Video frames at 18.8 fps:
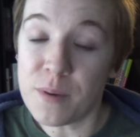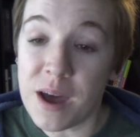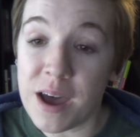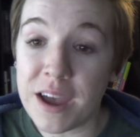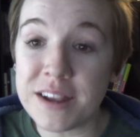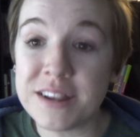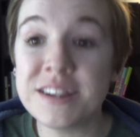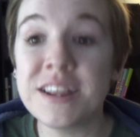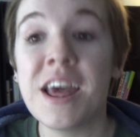
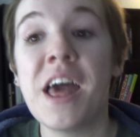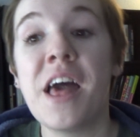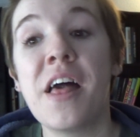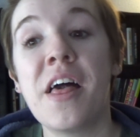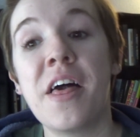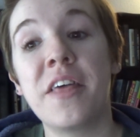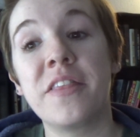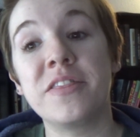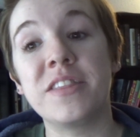But
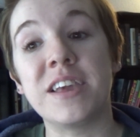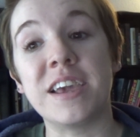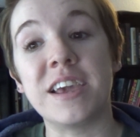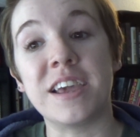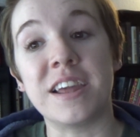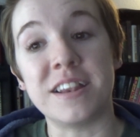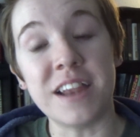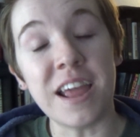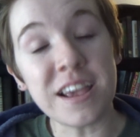
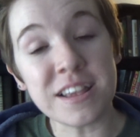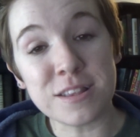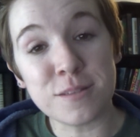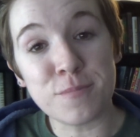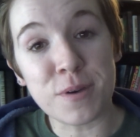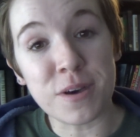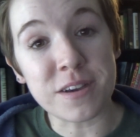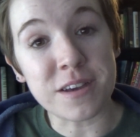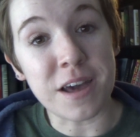the
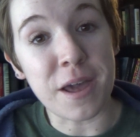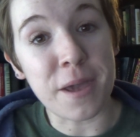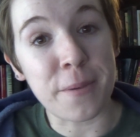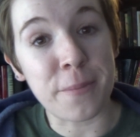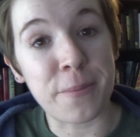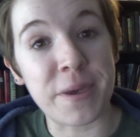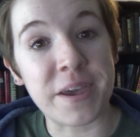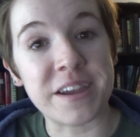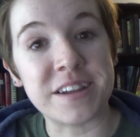next book
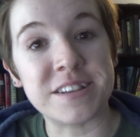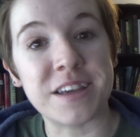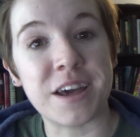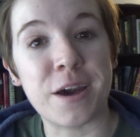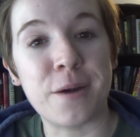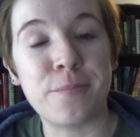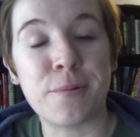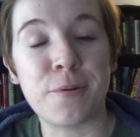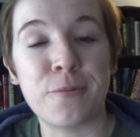I picked
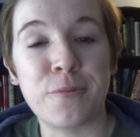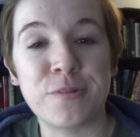up